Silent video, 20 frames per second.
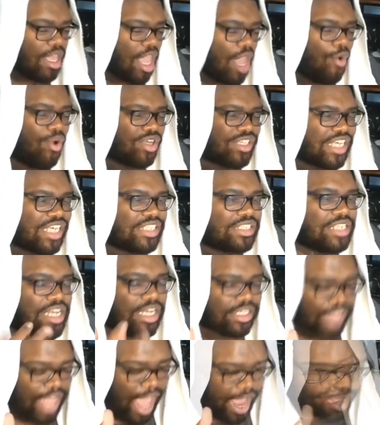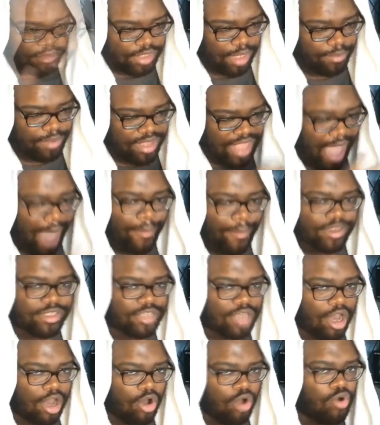It was a sneak attack. But
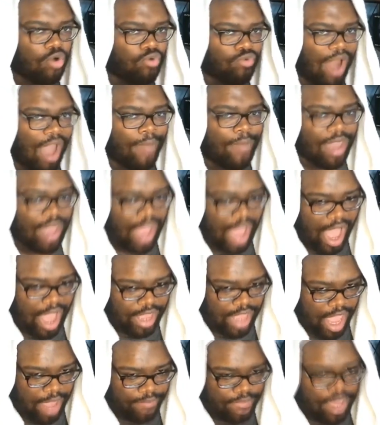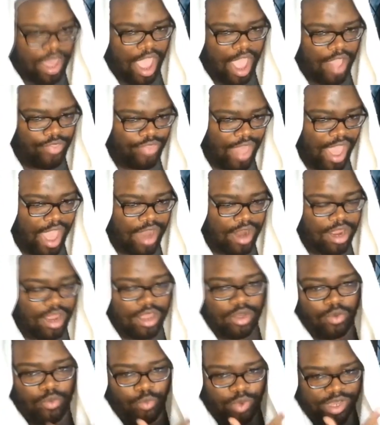Yamato, Raimei Hakke. And then
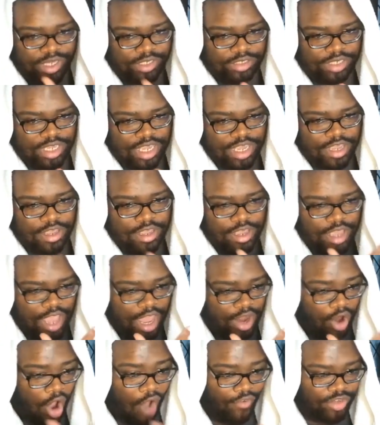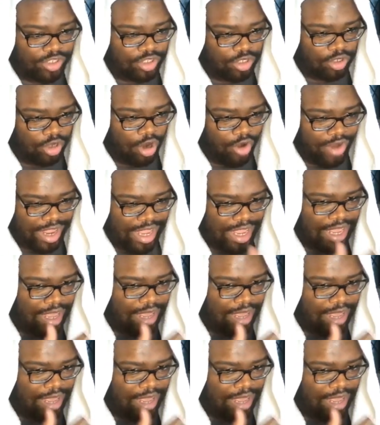we see, in all of his glory,